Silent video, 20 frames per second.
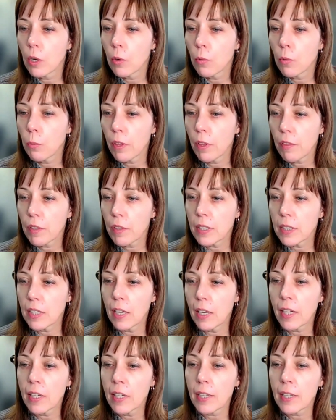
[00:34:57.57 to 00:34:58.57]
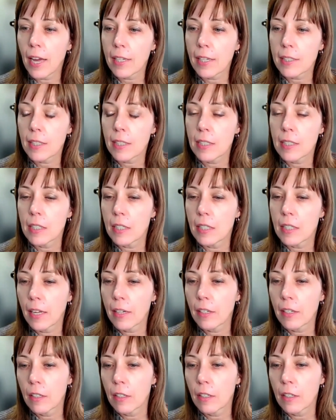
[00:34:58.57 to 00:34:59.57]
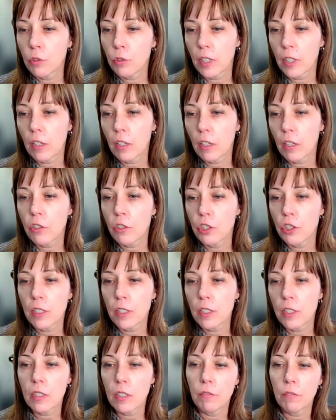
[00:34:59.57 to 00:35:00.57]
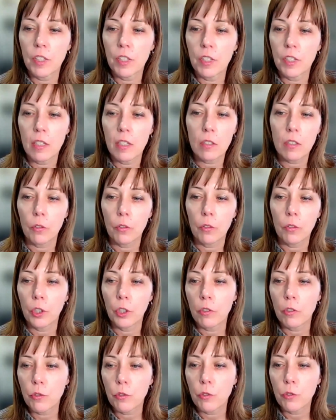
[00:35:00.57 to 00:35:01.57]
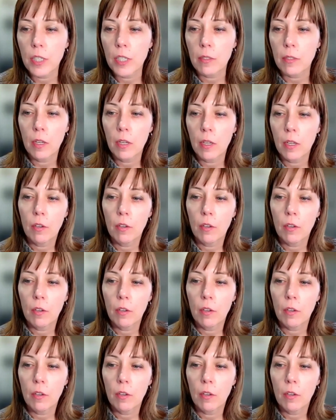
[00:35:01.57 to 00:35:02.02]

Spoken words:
with delayed access in Canada to technologies vs other countries?